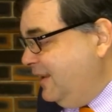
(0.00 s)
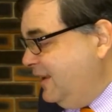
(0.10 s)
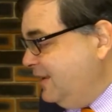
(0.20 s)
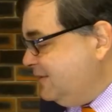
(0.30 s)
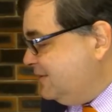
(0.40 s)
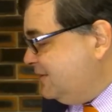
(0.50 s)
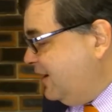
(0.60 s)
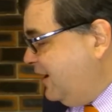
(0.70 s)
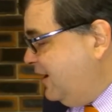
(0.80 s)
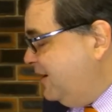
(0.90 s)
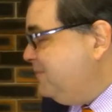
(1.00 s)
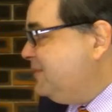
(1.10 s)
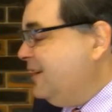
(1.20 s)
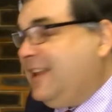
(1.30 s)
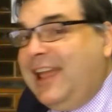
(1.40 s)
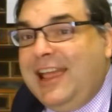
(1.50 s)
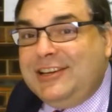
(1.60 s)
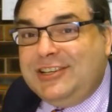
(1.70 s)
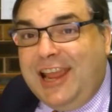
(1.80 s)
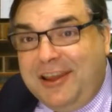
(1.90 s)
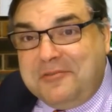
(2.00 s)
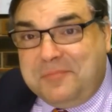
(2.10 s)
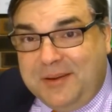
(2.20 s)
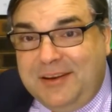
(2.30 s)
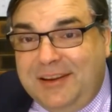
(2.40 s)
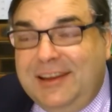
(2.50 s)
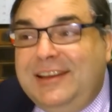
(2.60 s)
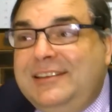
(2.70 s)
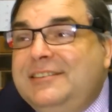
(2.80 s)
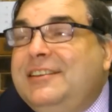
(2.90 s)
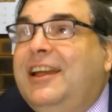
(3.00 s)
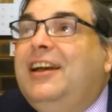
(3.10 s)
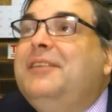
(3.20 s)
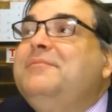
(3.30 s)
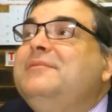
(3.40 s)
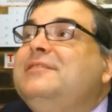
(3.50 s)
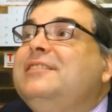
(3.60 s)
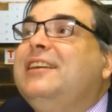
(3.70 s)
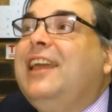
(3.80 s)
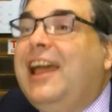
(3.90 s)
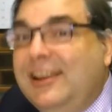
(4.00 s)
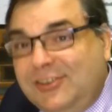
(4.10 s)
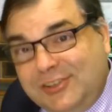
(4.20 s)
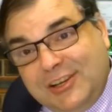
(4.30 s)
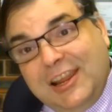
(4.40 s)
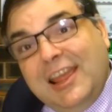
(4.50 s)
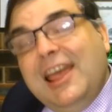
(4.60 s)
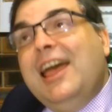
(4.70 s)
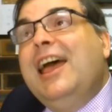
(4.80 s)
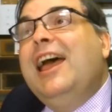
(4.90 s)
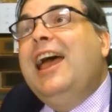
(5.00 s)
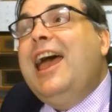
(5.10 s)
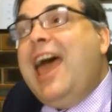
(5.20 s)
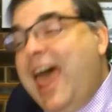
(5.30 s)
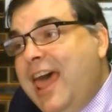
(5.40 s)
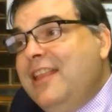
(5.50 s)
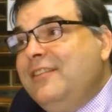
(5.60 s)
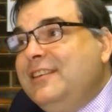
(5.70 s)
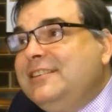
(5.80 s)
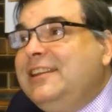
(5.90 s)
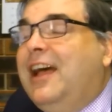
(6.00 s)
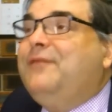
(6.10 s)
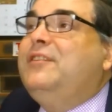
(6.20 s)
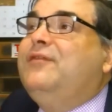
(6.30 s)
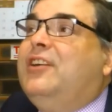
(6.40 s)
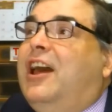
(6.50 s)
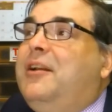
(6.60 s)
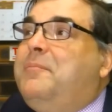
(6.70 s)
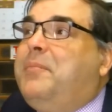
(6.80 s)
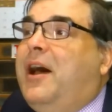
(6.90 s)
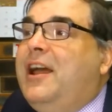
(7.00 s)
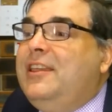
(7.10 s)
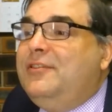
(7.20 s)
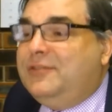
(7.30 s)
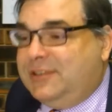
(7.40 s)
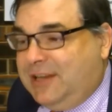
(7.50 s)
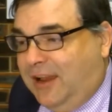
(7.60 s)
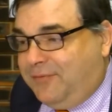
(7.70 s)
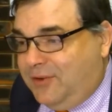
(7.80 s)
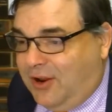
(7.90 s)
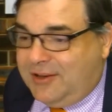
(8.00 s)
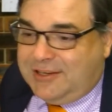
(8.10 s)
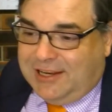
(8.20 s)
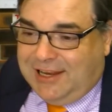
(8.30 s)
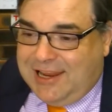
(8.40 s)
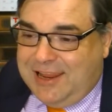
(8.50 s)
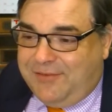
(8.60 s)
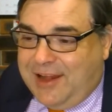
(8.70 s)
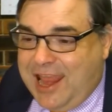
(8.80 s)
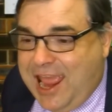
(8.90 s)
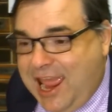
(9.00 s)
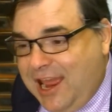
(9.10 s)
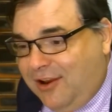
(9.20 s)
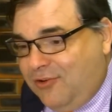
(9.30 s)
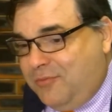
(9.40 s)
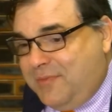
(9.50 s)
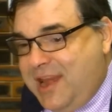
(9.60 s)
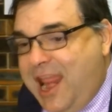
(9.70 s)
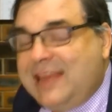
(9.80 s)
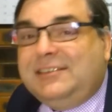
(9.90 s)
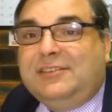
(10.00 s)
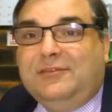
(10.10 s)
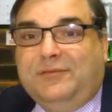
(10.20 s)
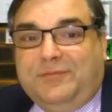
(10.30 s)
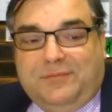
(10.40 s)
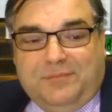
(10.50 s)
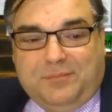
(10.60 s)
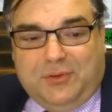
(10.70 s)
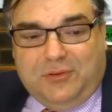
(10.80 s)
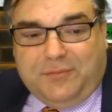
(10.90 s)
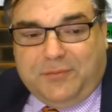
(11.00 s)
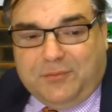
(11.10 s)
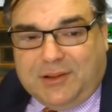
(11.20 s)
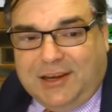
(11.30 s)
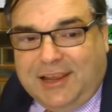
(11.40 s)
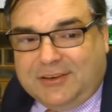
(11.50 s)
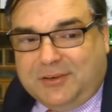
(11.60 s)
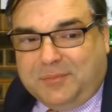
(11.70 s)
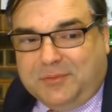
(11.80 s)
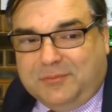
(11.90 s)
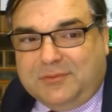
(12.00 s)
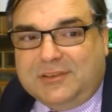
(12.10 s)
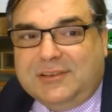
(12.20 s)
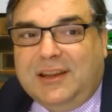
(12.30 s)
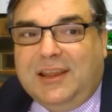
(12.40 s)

It's time to cash out a bit. It is time to cash out of the stuff. You've got to buy your stuff, not to leave an heirloom nest of beautiful collectibles.